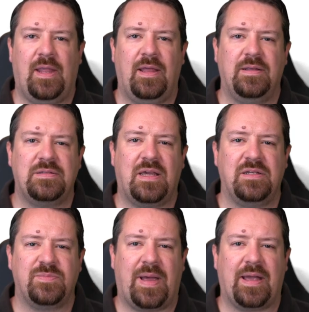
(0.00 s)
In this
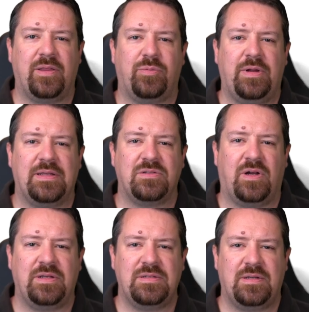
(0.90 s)
case, packet three gets
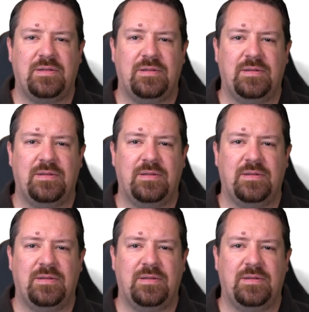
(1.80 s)
lost,